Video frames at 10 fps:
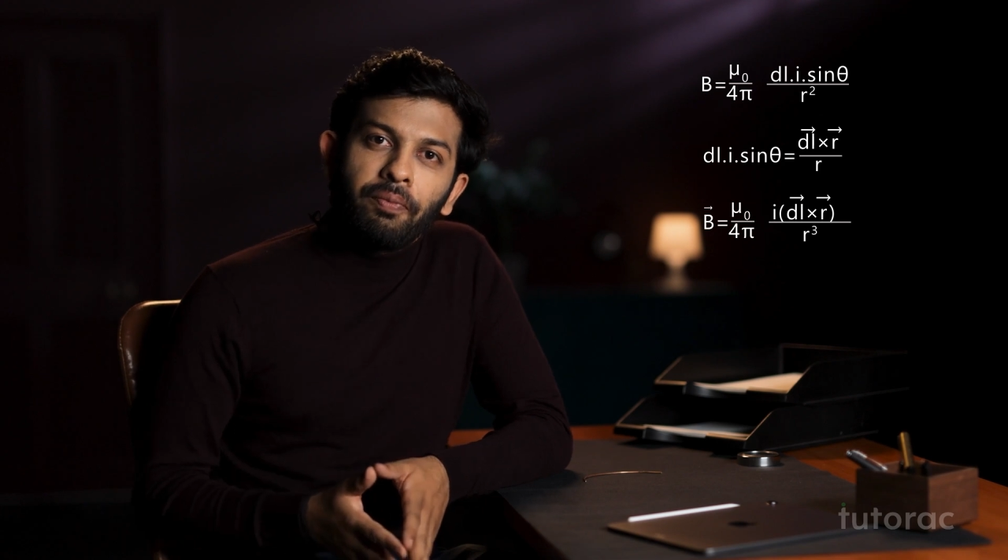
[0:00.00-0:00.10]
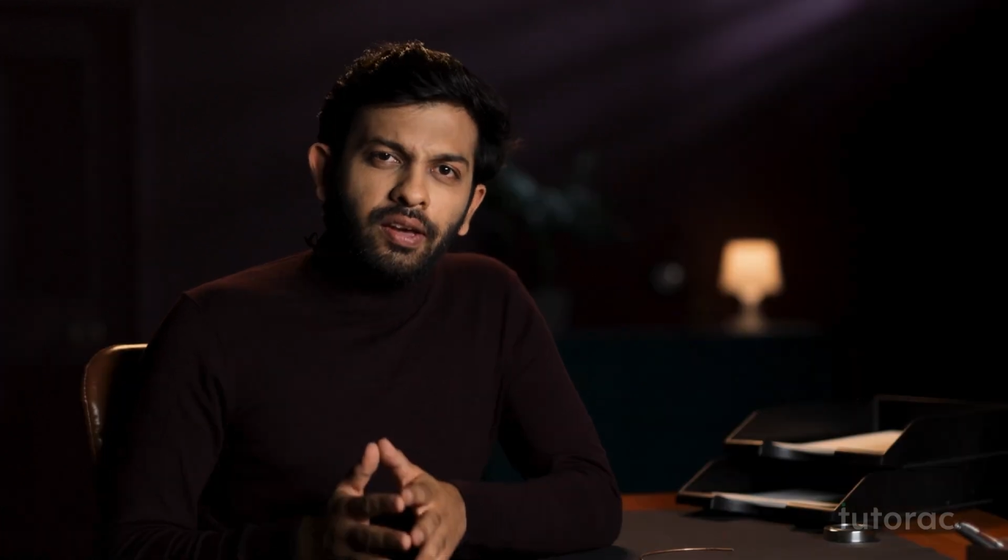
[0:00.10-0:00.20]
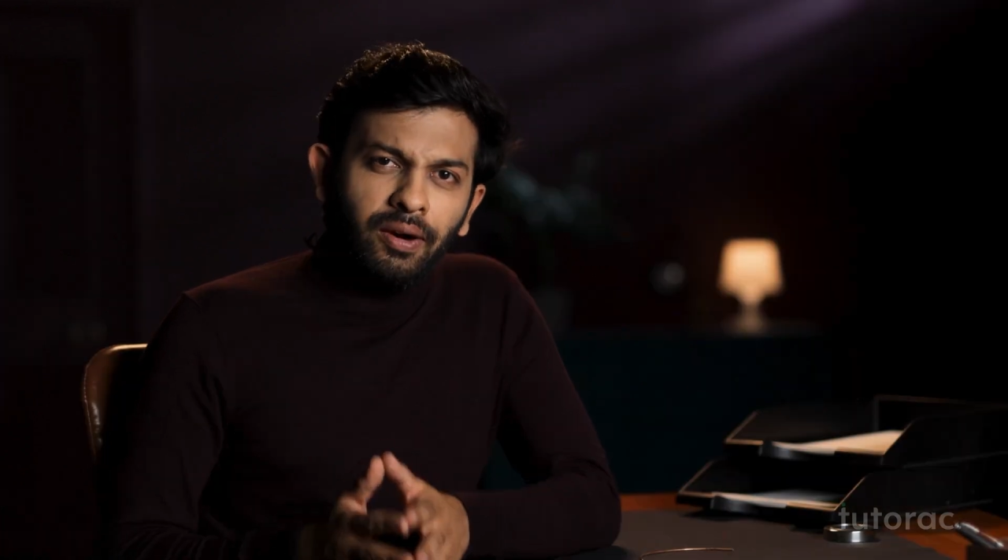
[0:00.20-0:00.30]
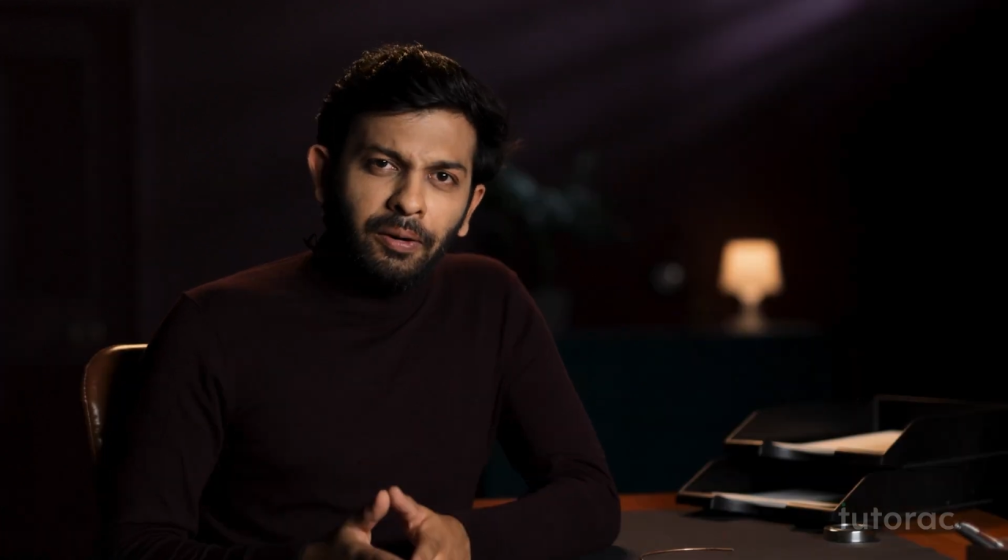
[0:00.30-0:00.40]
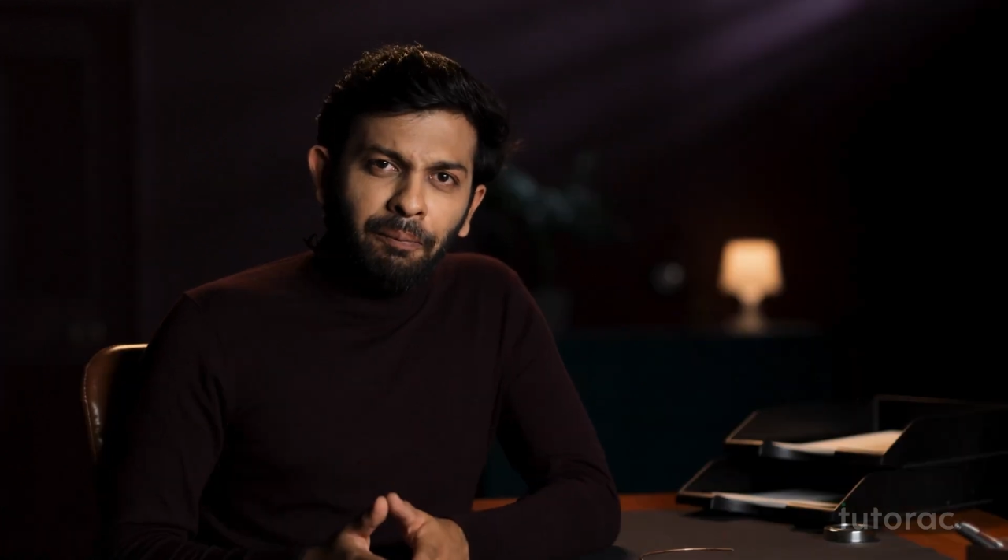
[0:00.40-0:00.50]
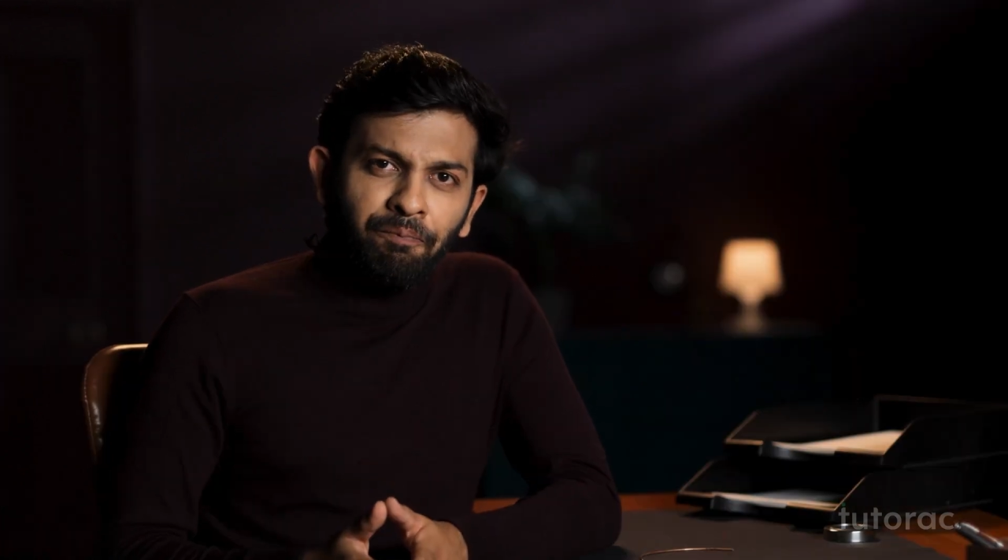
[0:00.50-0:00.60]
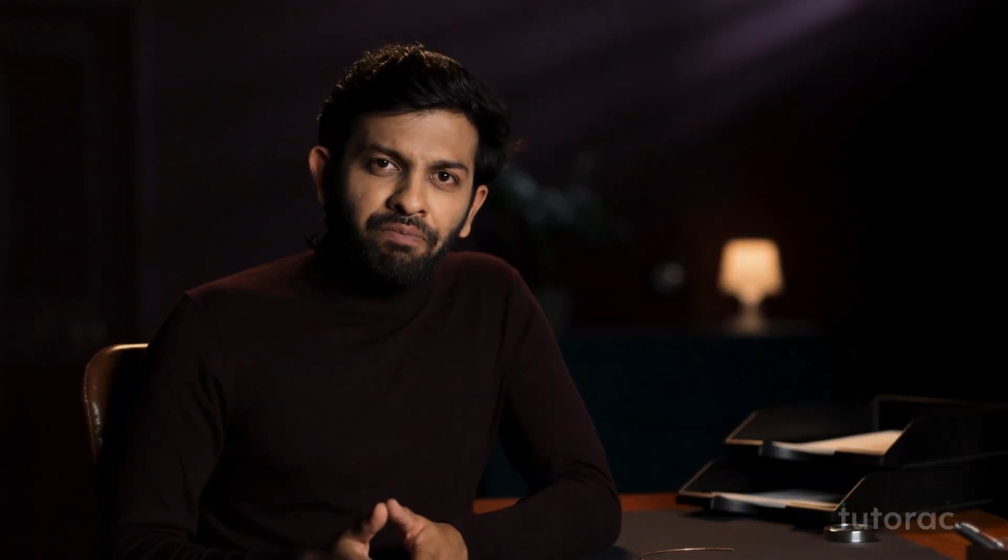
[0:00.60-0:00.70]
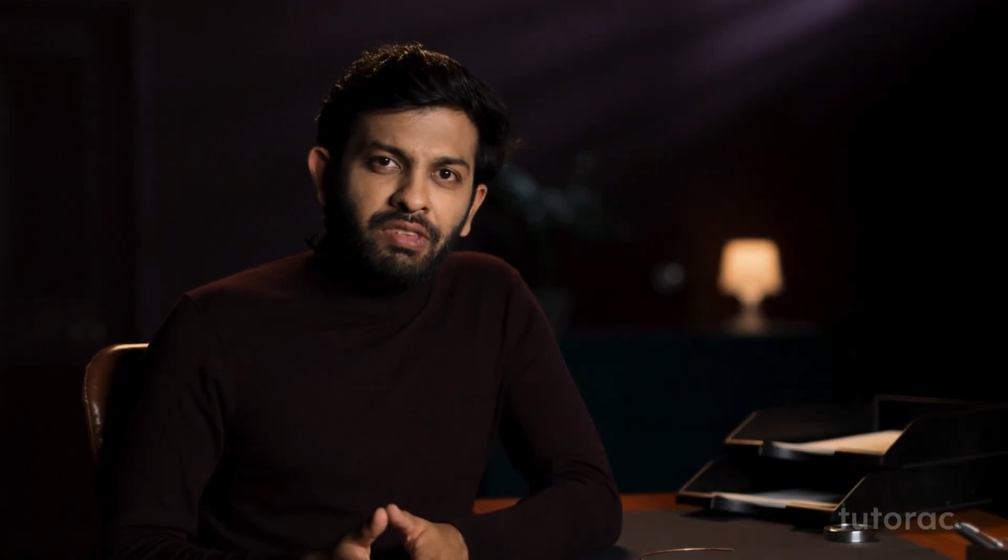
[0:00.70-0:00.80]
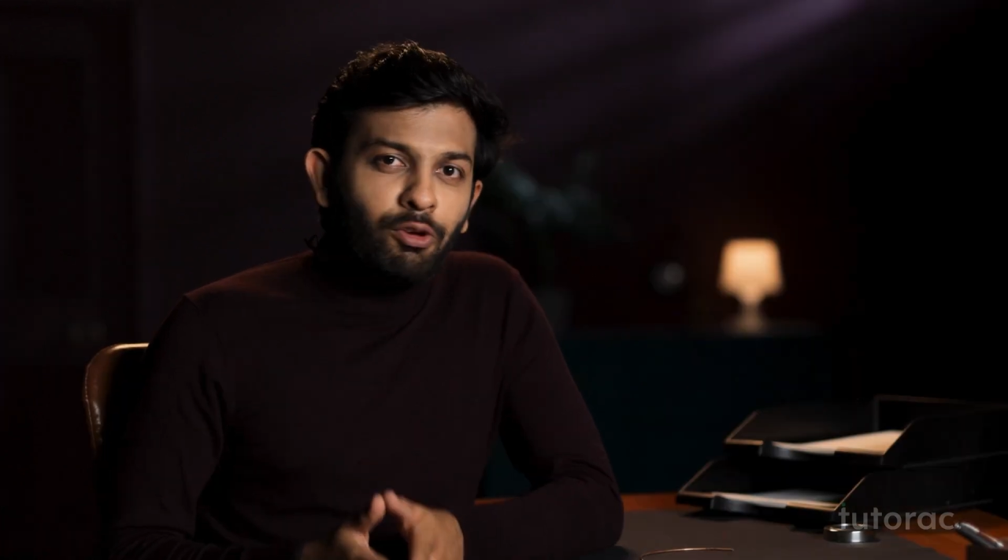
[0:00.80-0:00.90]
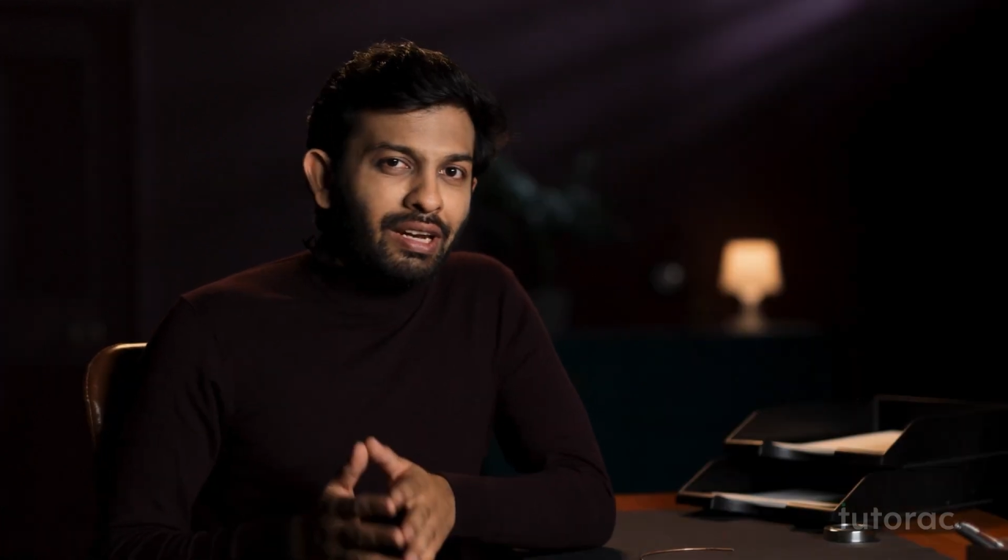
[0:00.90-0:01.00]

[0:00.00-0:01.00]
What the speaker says: Here you